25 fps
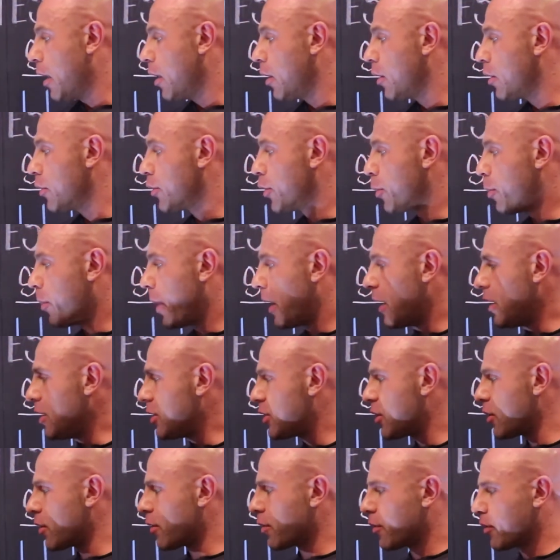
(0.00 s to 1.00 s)
the main
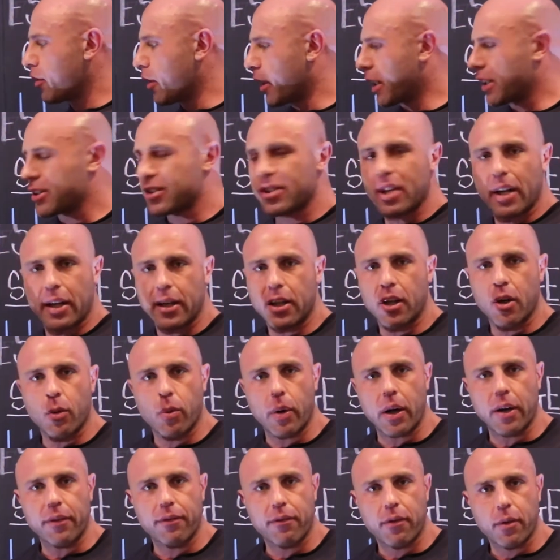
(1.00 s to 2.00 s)
sort of,
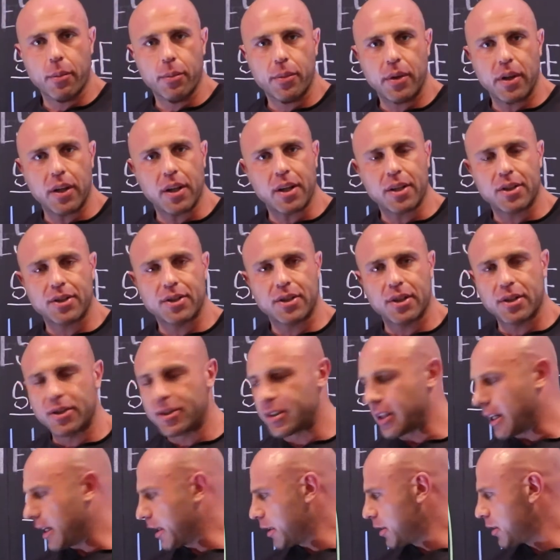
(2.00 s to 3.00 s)
takeaway from this is
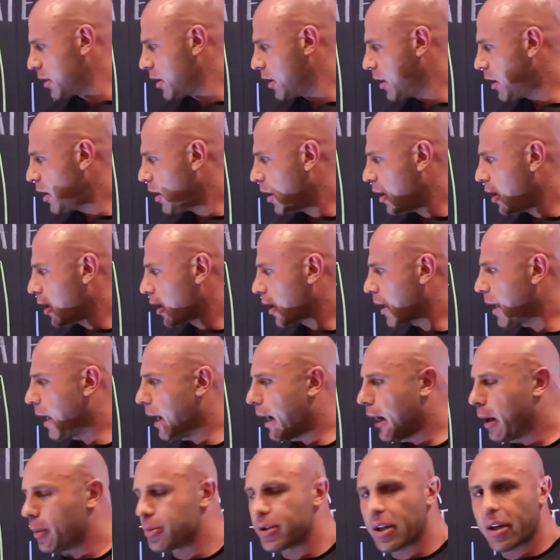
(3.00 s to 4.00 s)
that
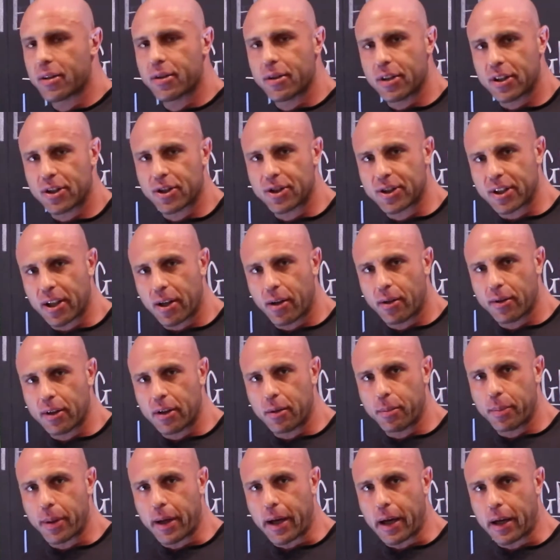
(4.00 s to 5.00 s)
carbs aren't necessarily
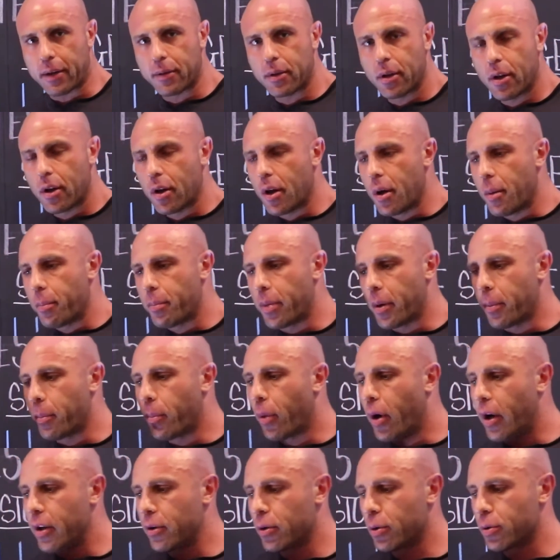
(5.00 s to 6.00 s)
bad, but
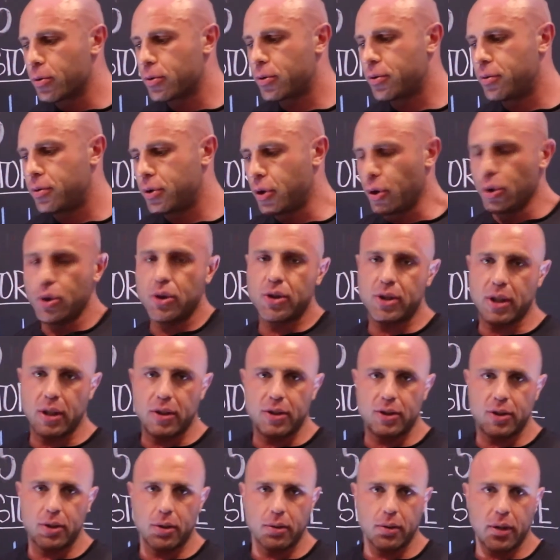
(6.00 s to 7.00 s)
my little 2
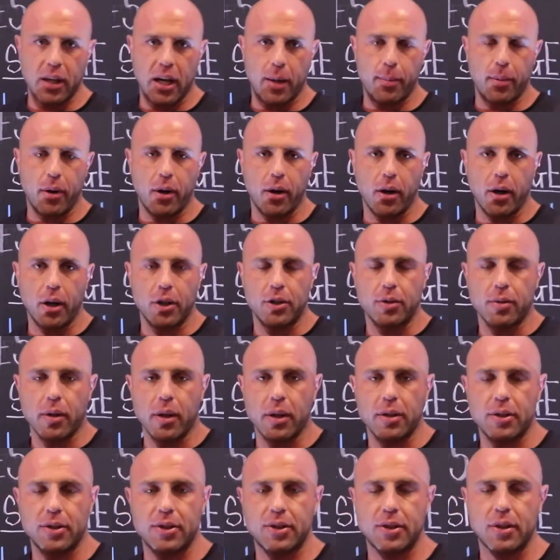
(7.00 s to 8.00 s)
cents on
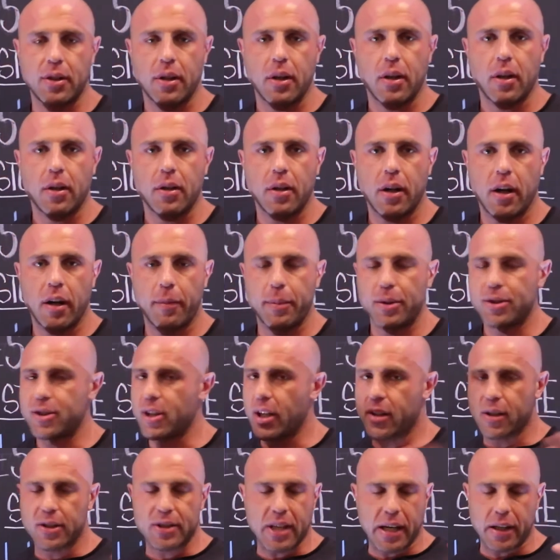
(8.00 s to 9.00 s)
carbohydrates, I've been
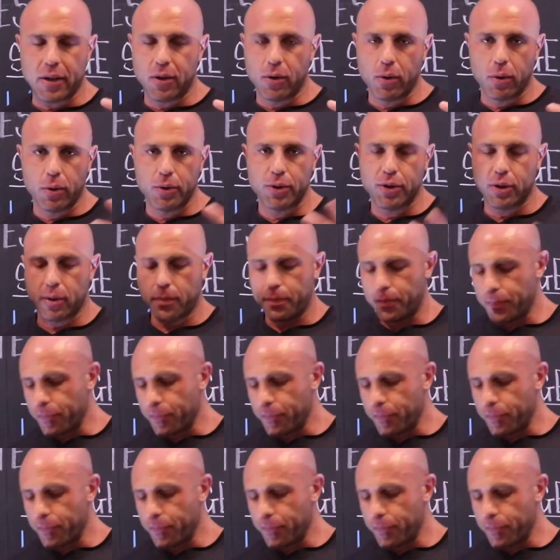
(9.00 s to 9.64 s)
saying this ad nauseum.